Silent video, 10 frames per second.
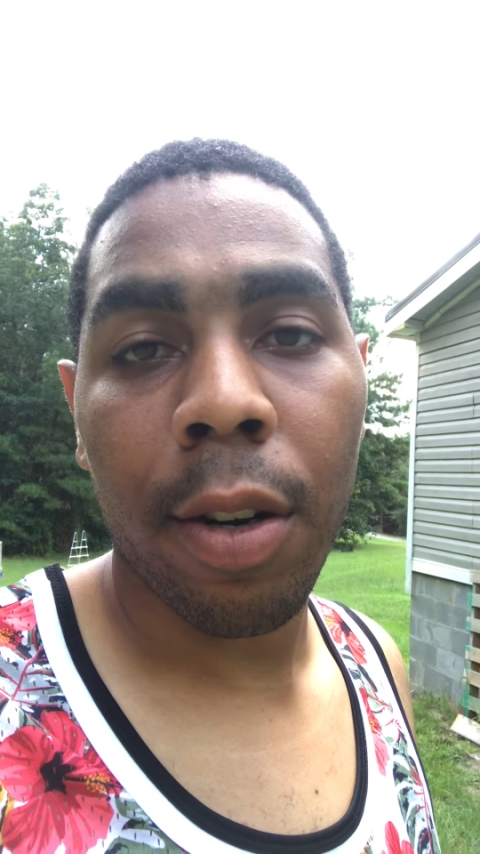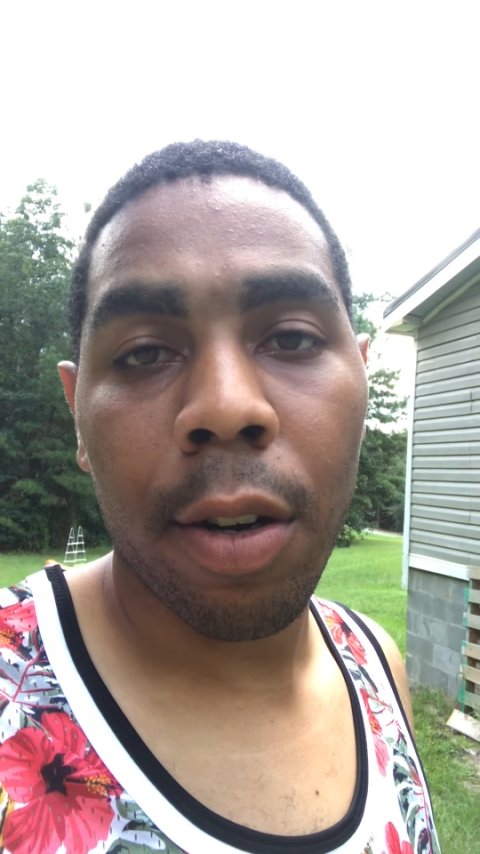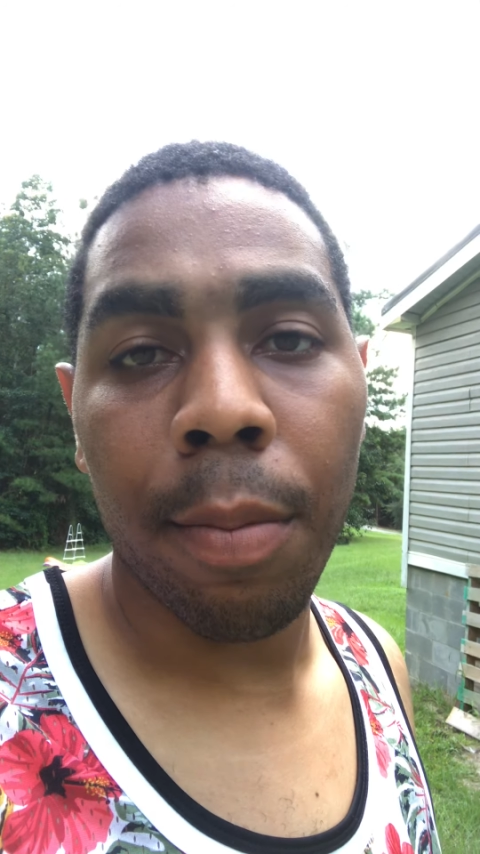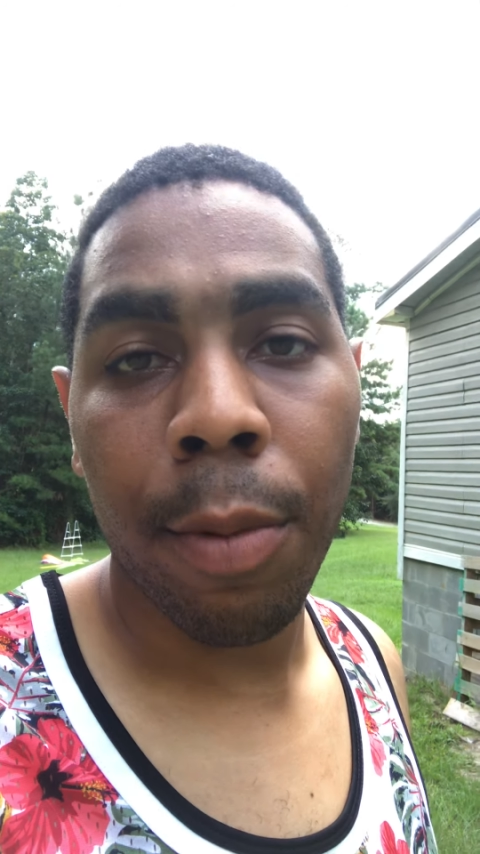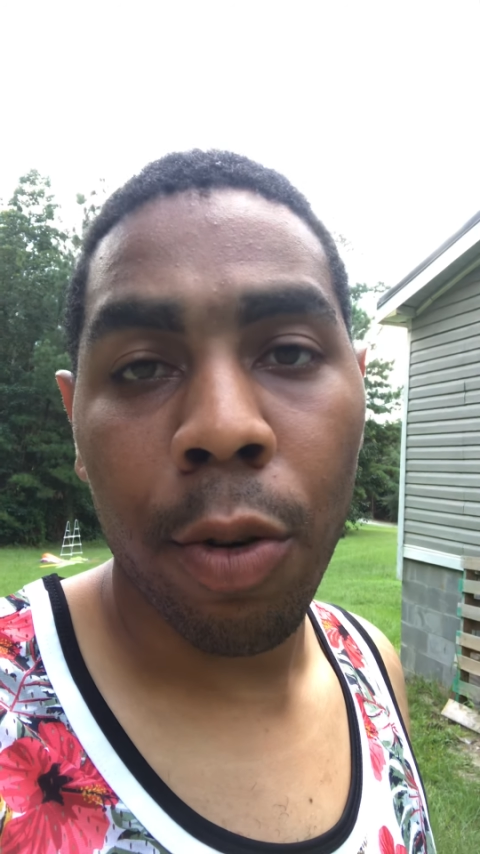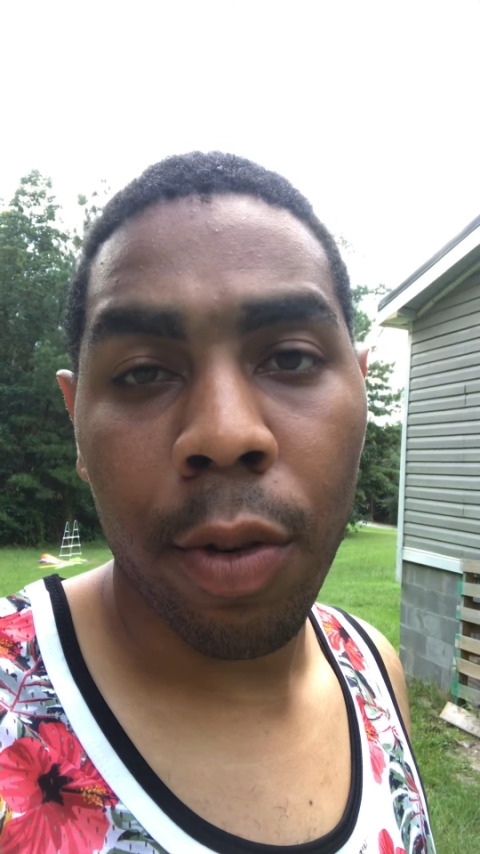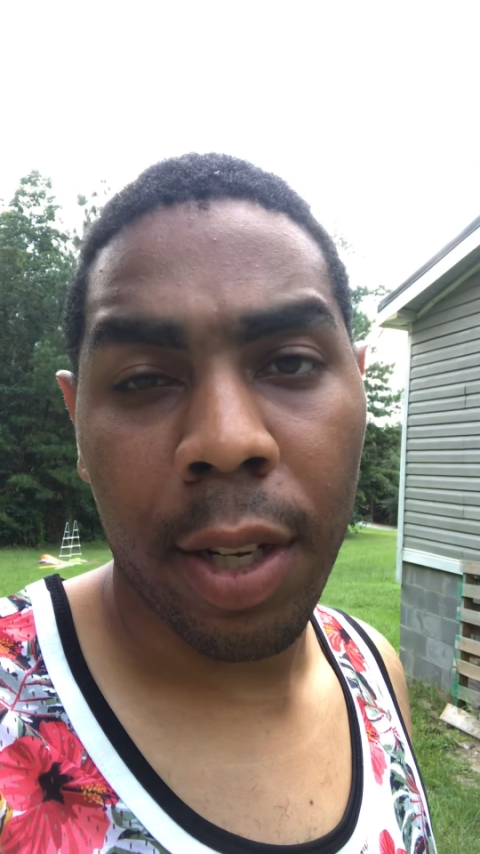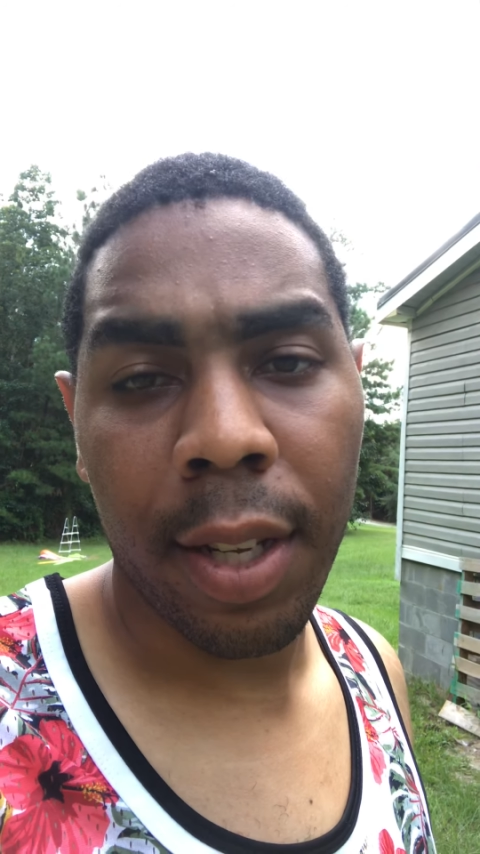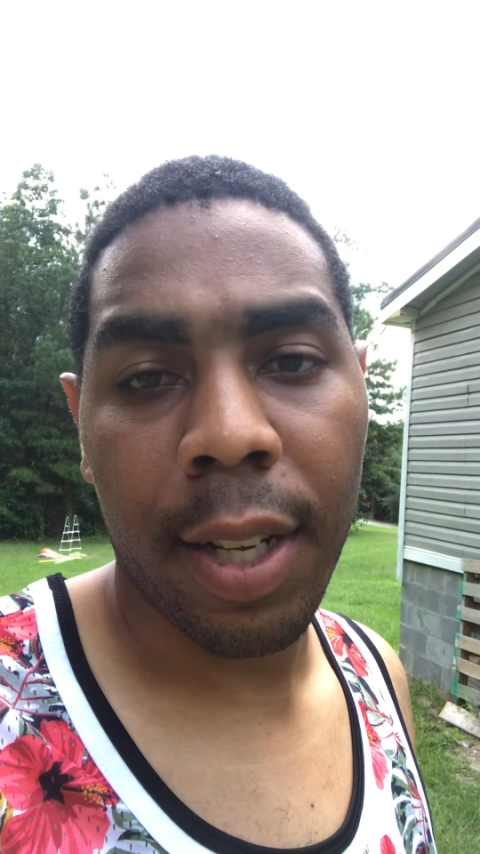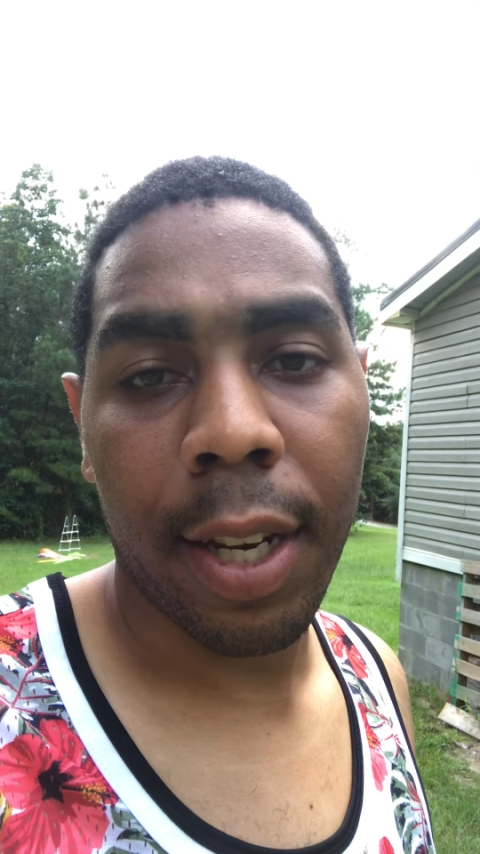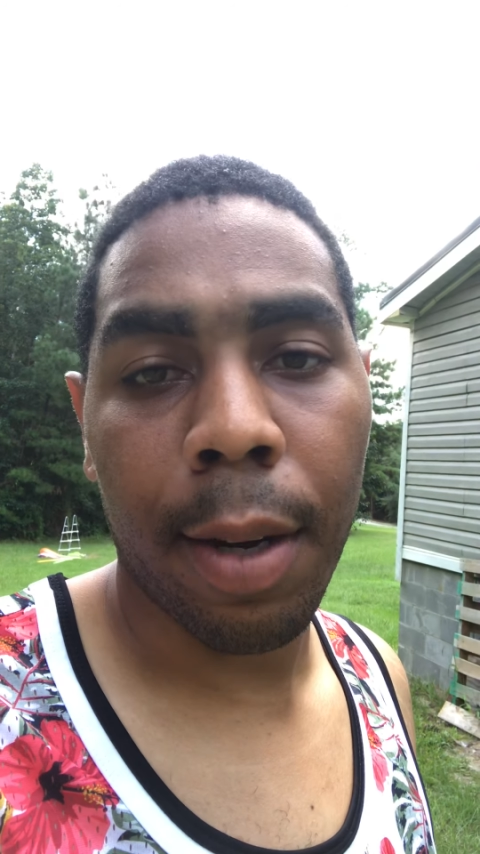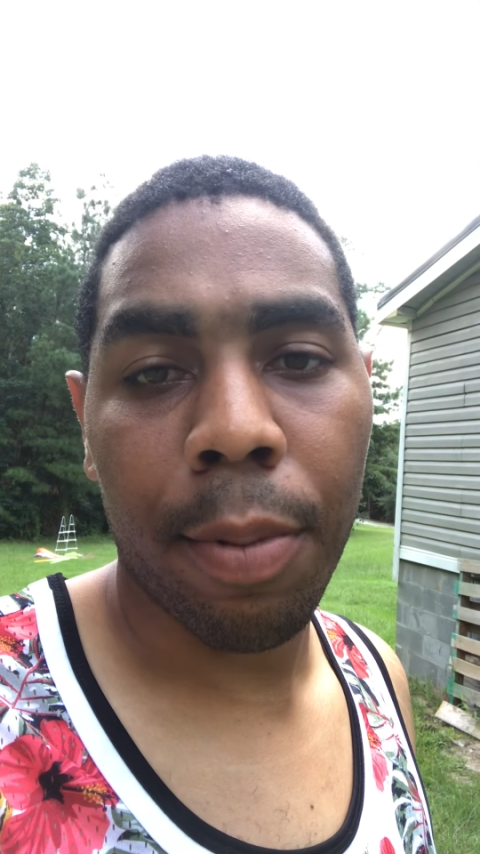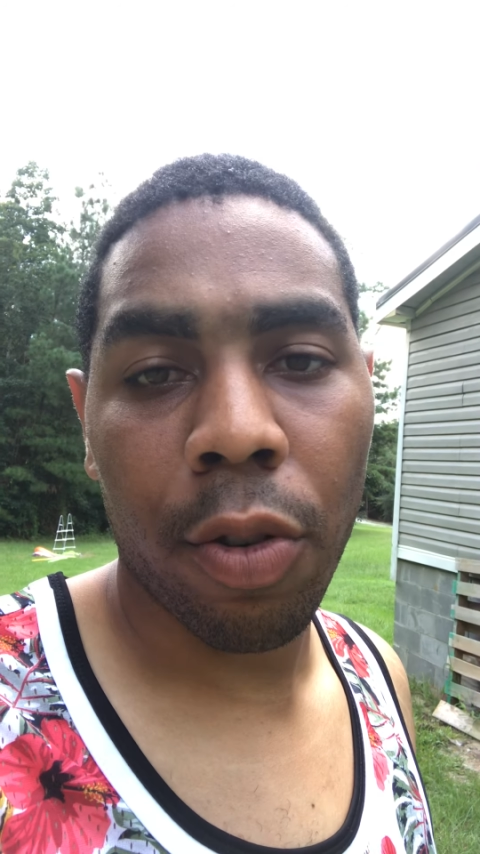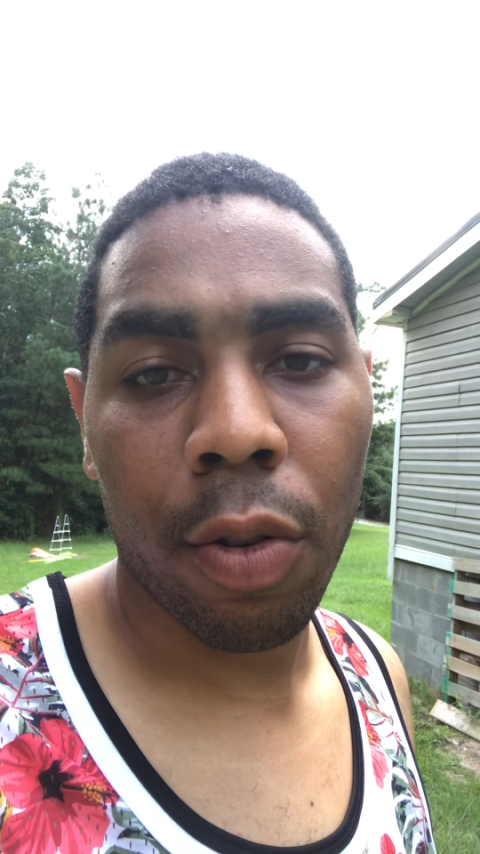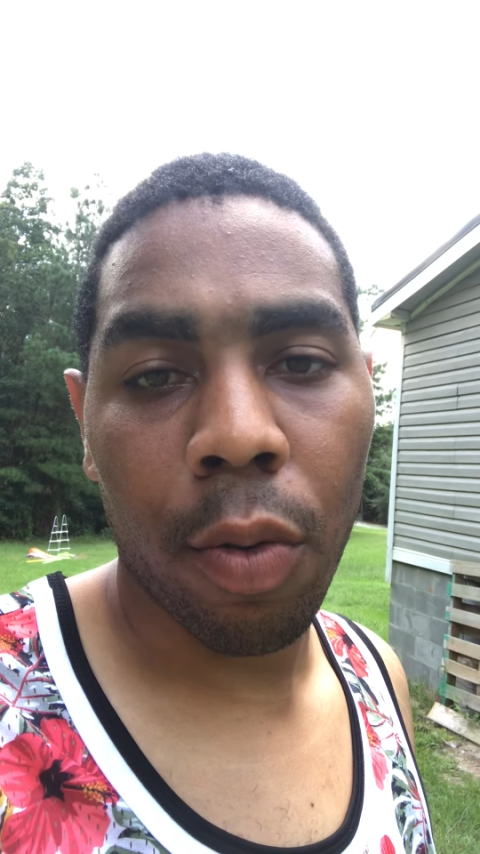communities and they're
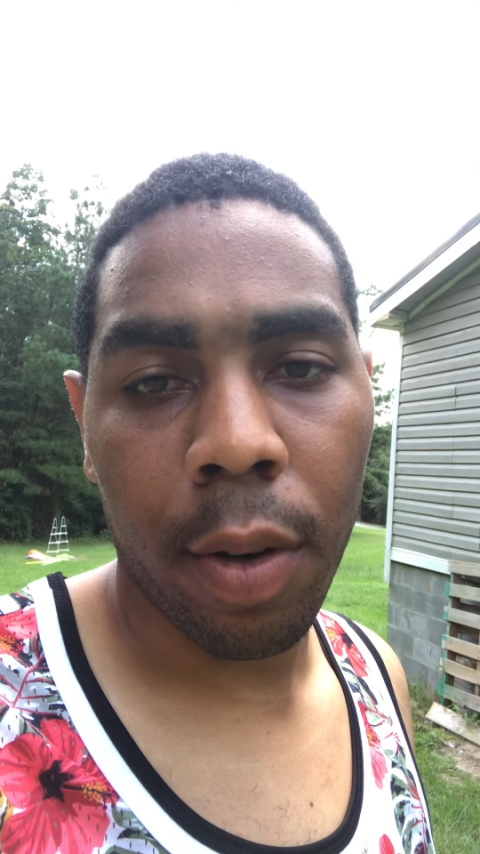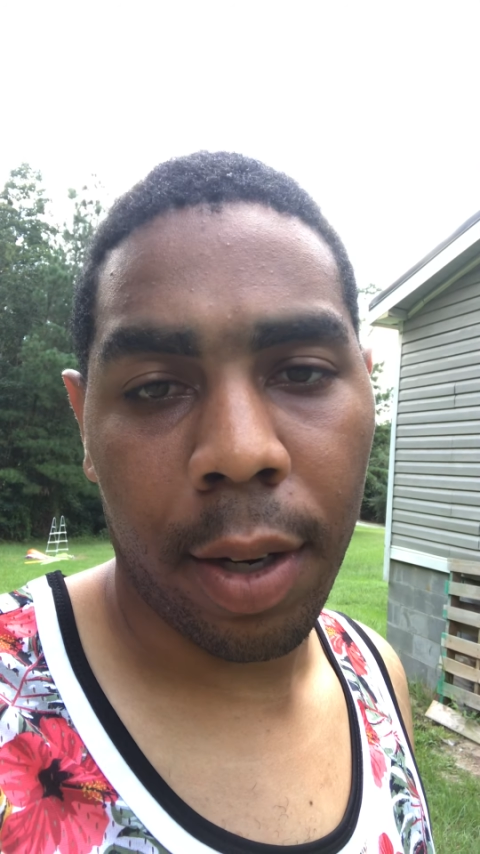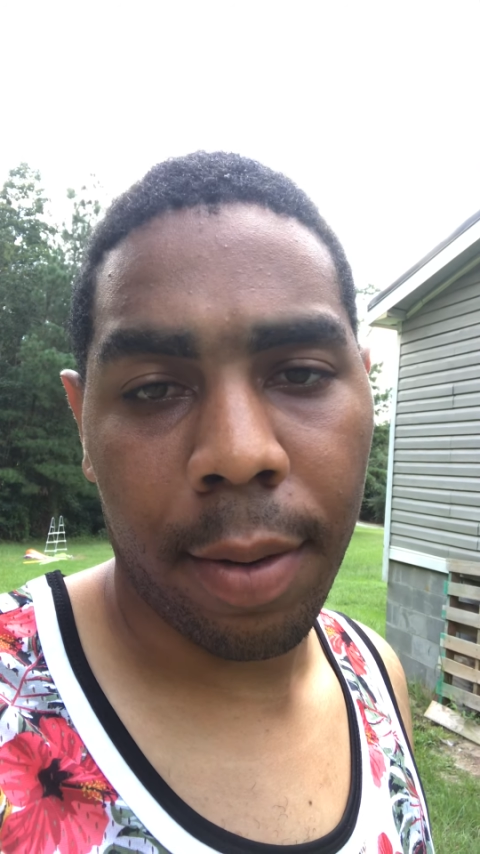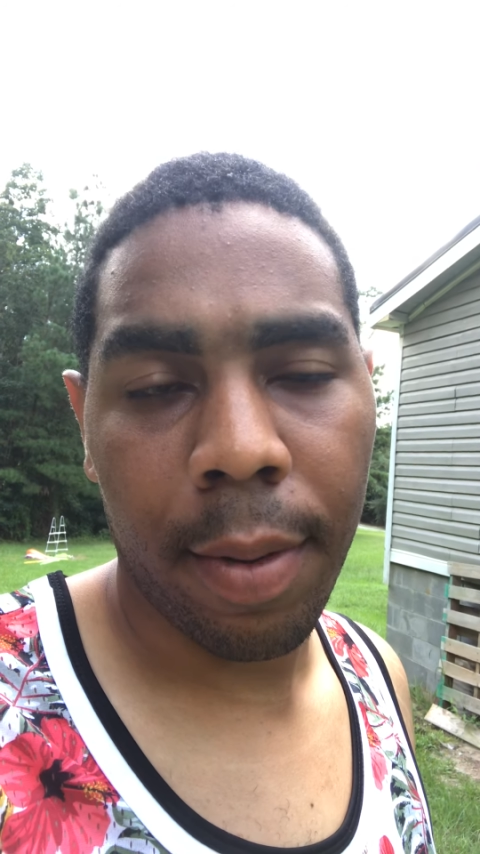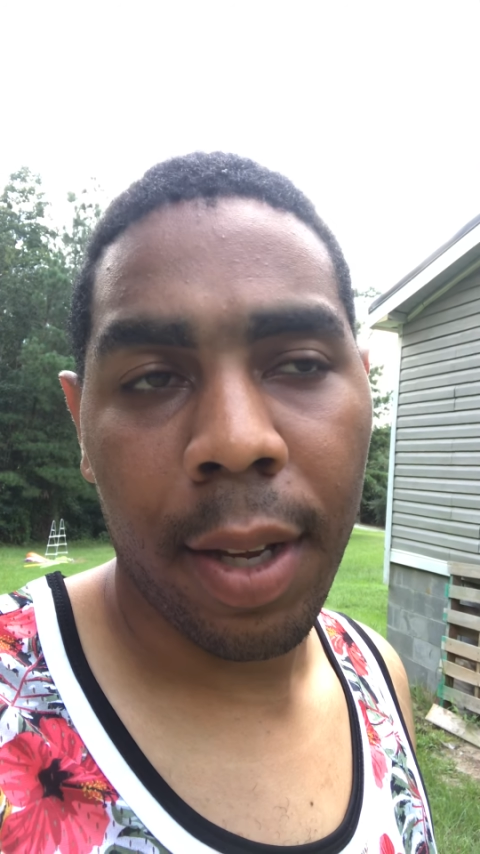patrolling it.